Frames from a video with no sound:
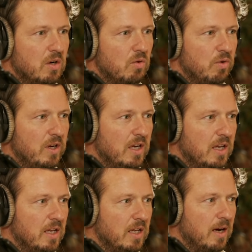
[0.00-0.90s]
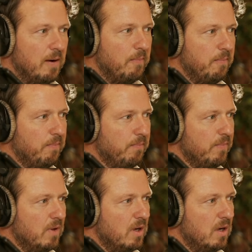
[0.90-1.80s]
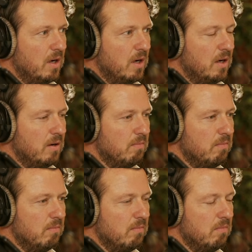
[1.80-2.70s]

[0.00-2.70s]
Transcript: really, um, um,